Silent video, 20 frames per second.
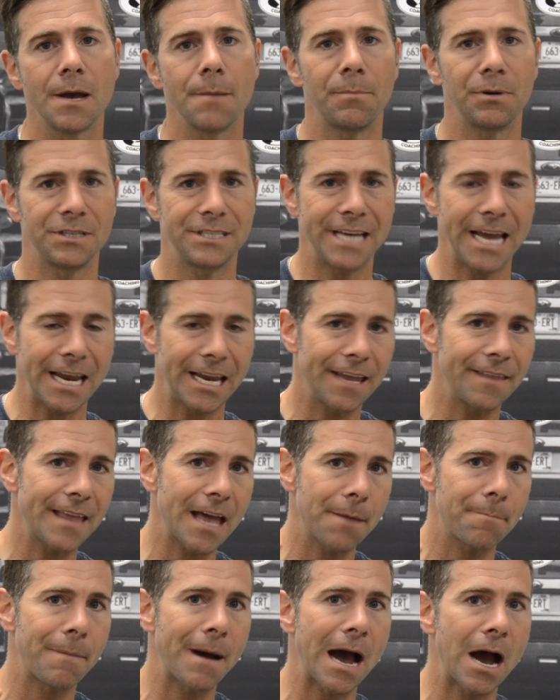but taking
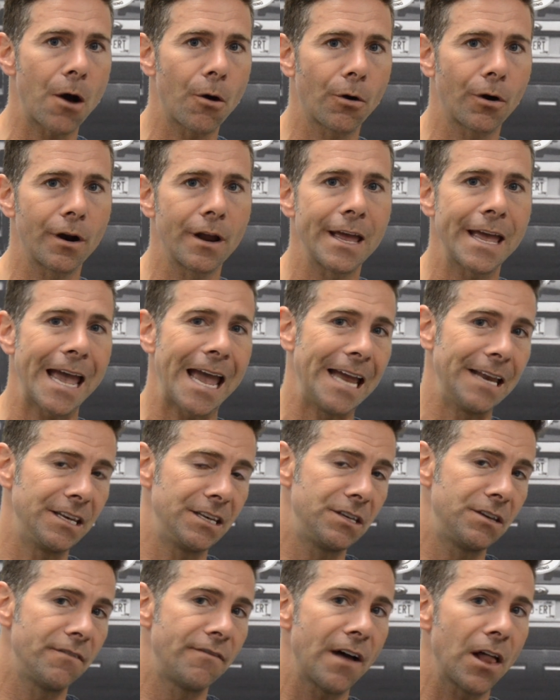that power
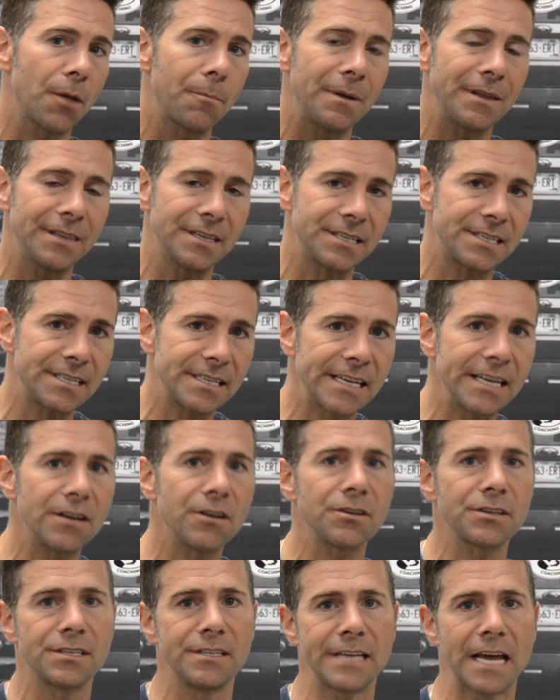and developing the
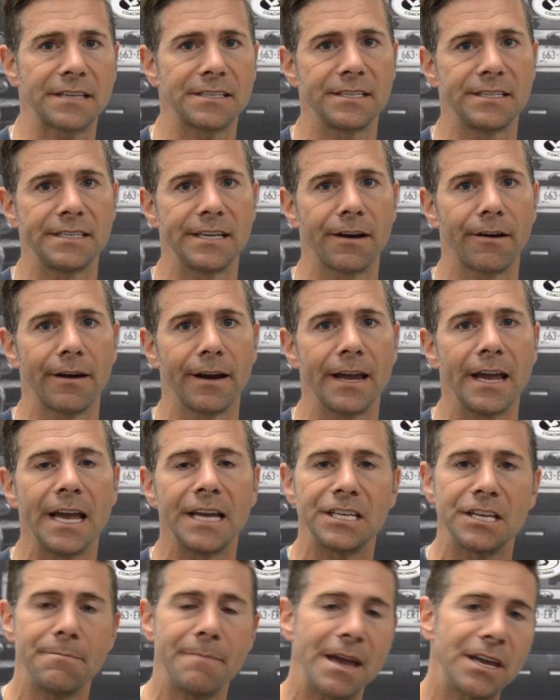skills necessary
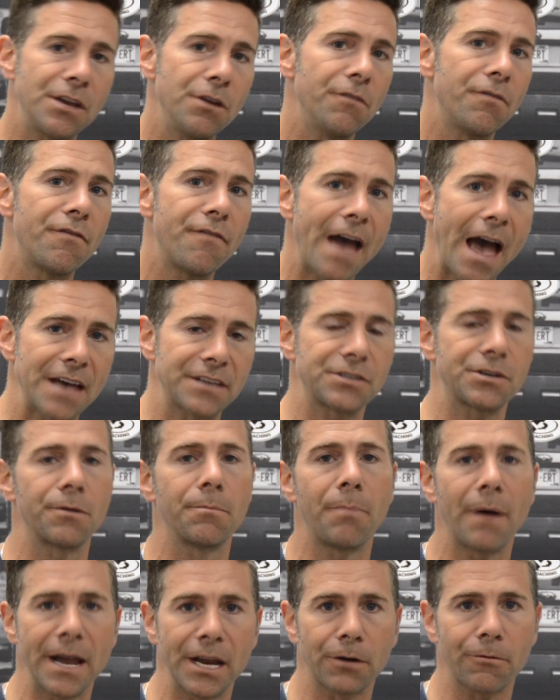to make you faster
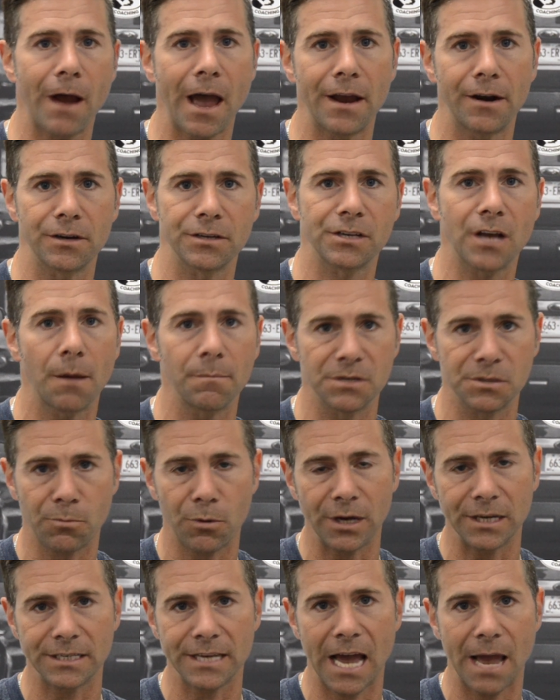bike riders come
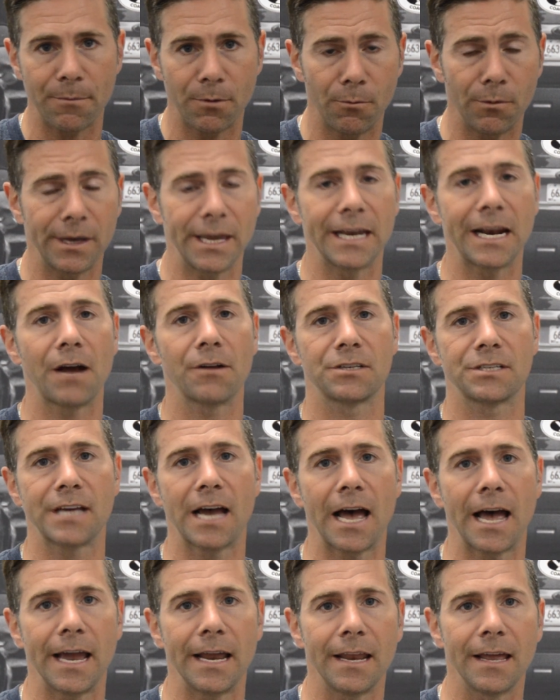springtime when we get
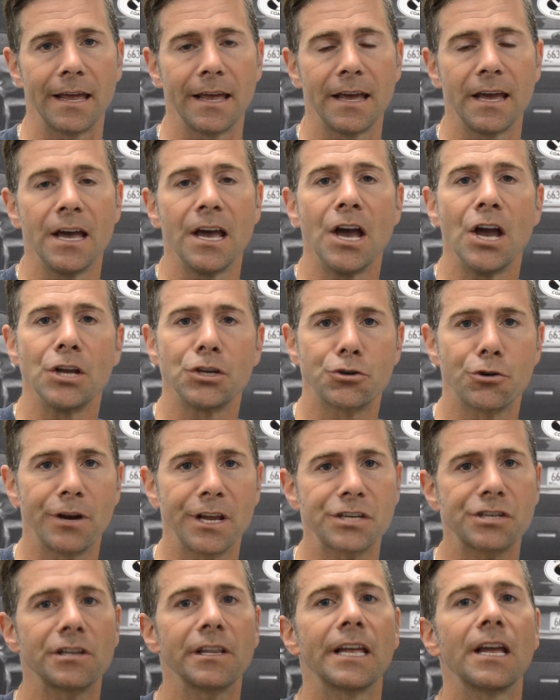outside.
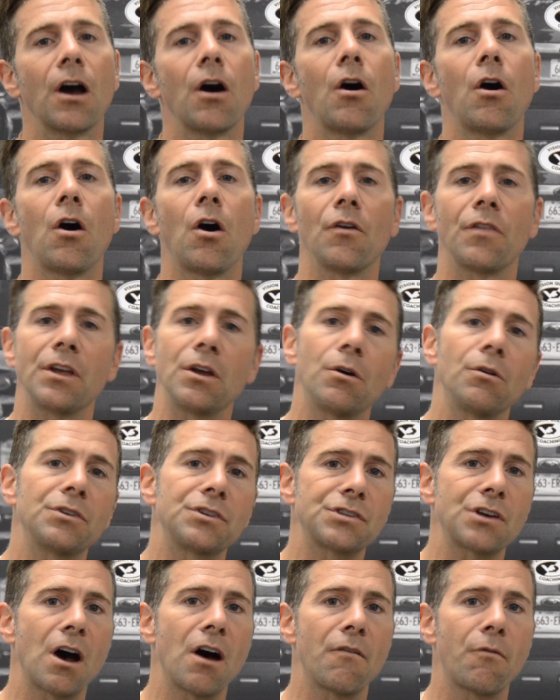Traditionally, all the old
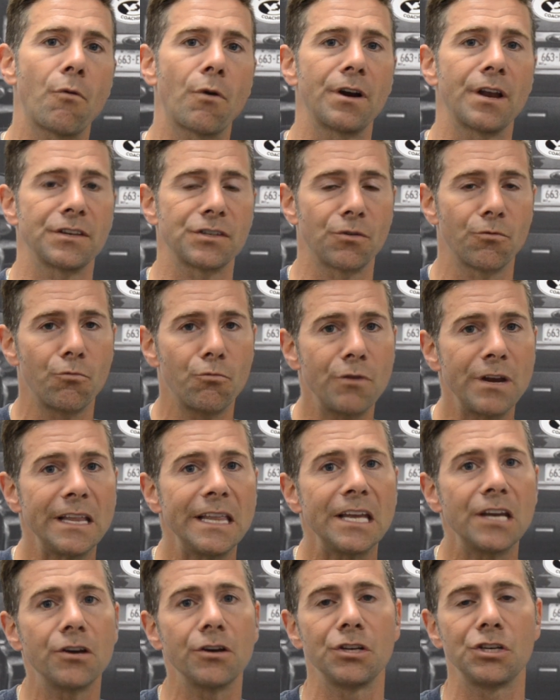software does a
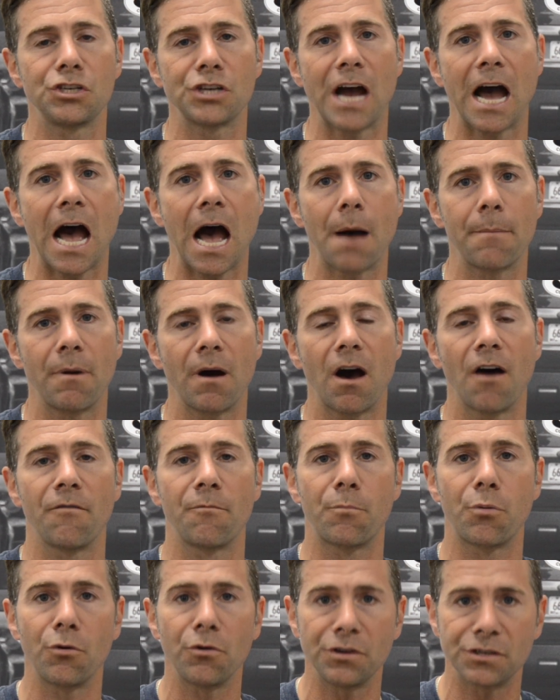really good job of
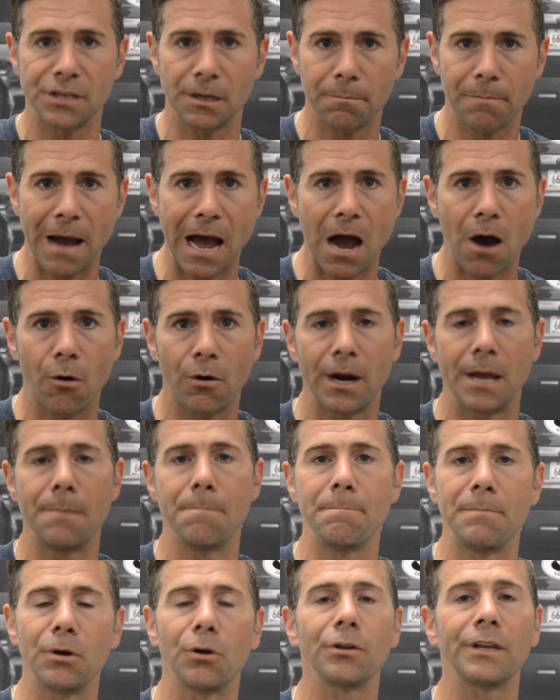producing power
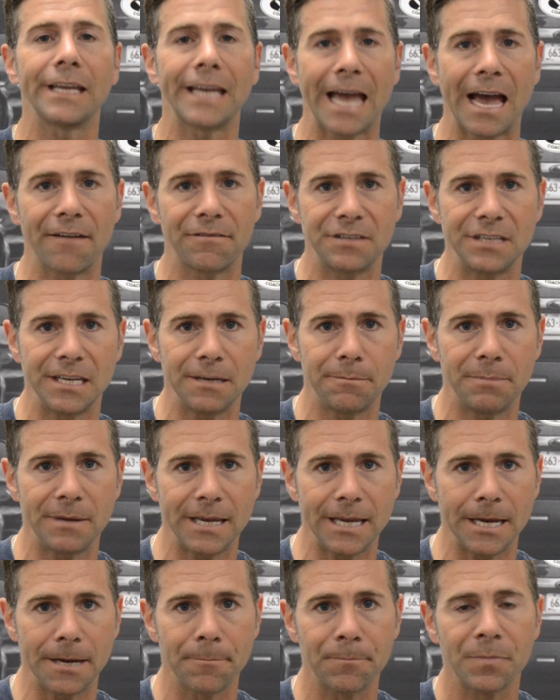and building
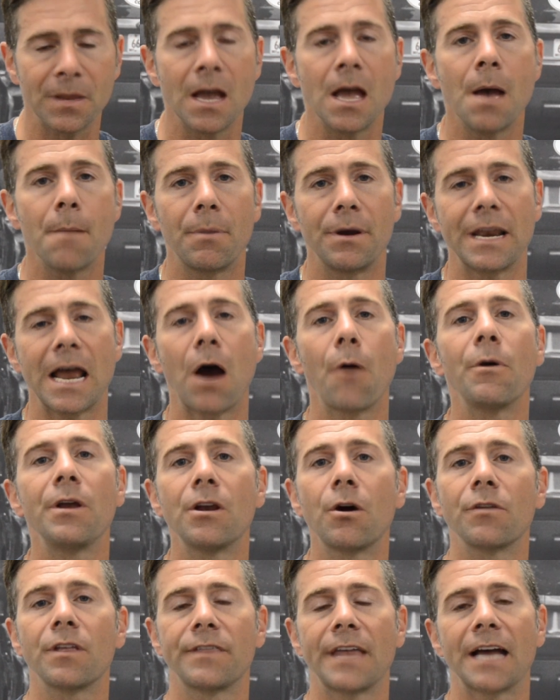FTP. But now we
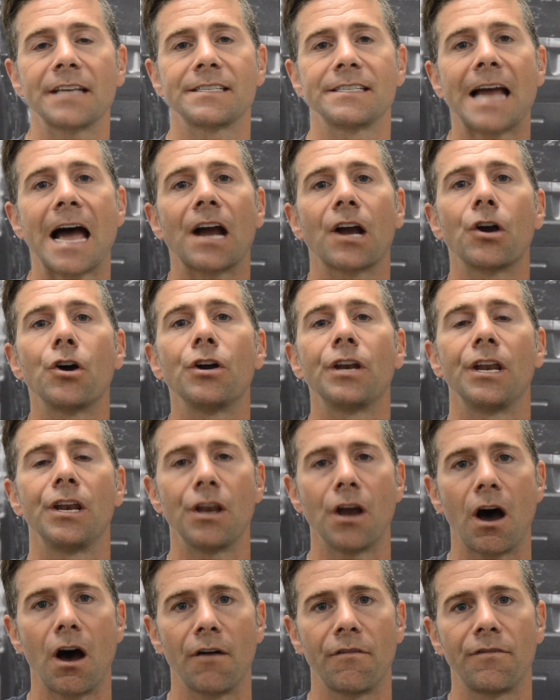know that that's not good
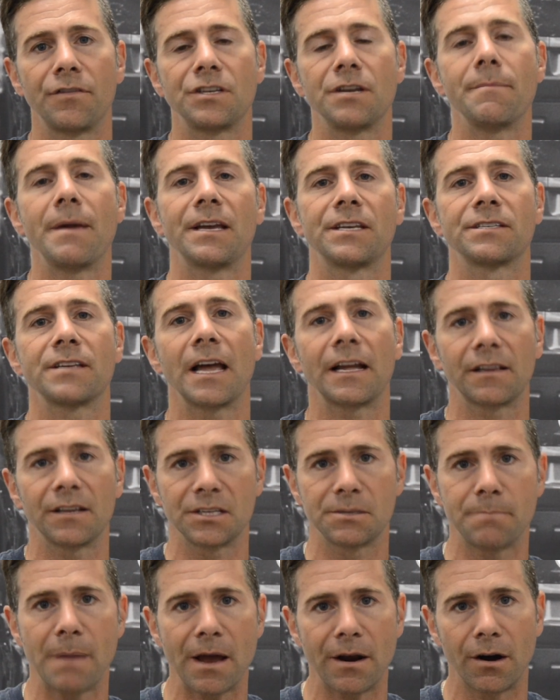enough to make cyclists
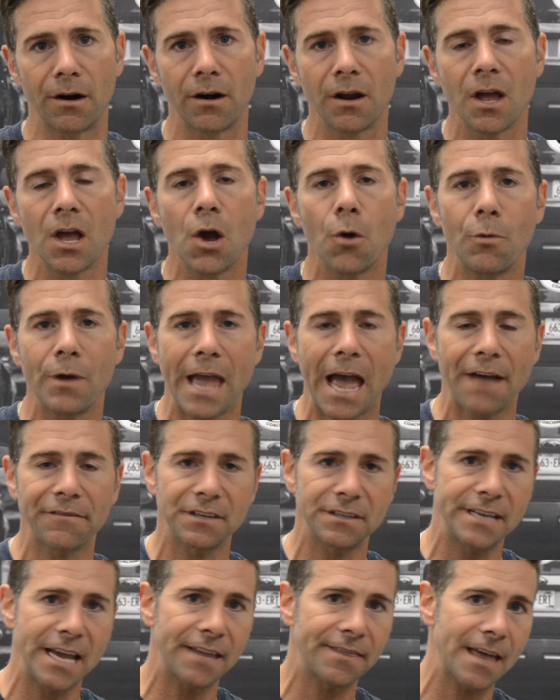better. We have to
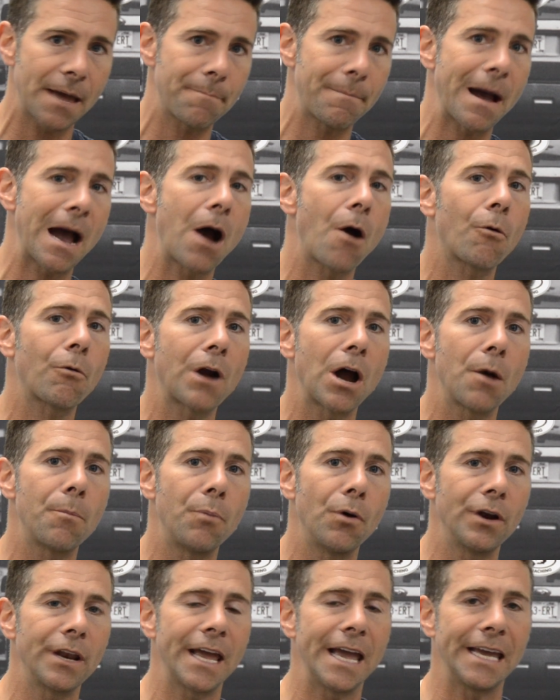take that power
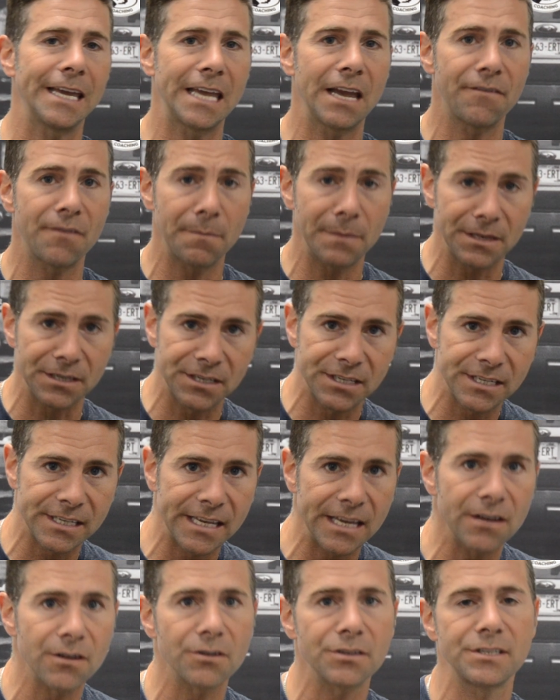output and give them the
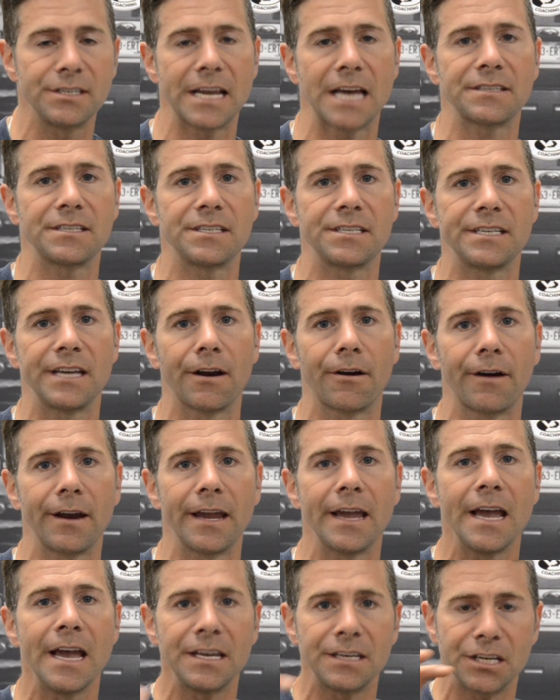skills necessary
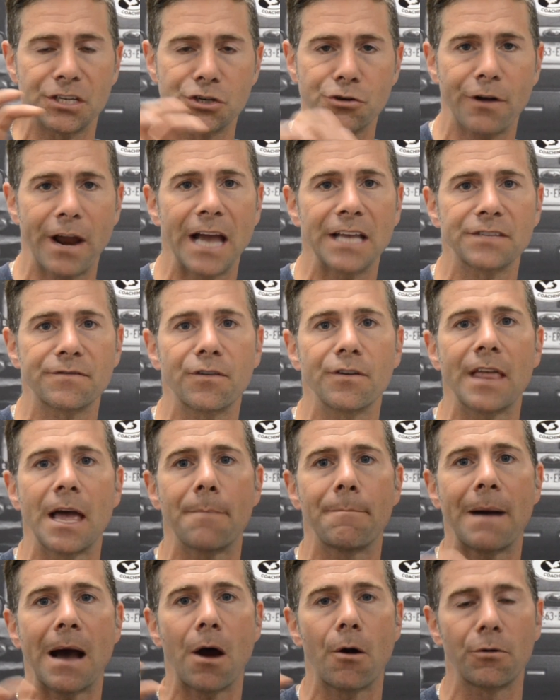to transfer
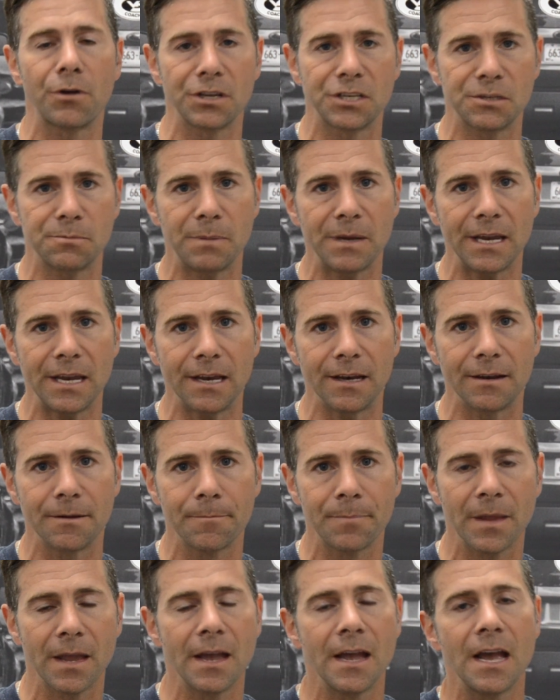that power to speed.
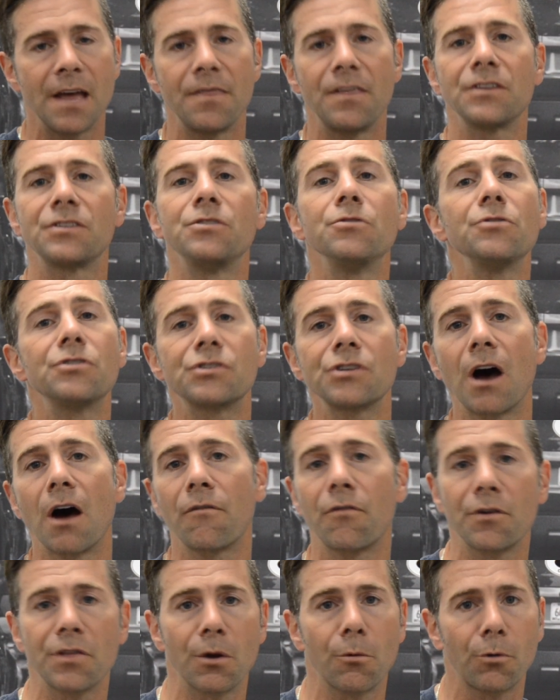This new
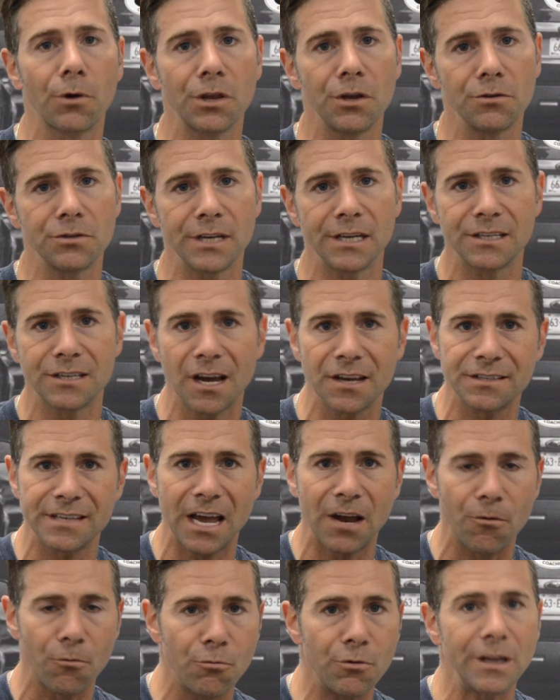software that we're using does
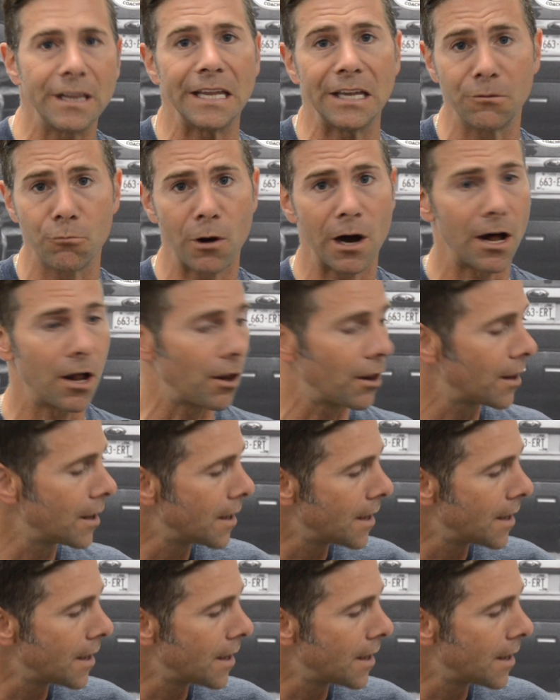that really well.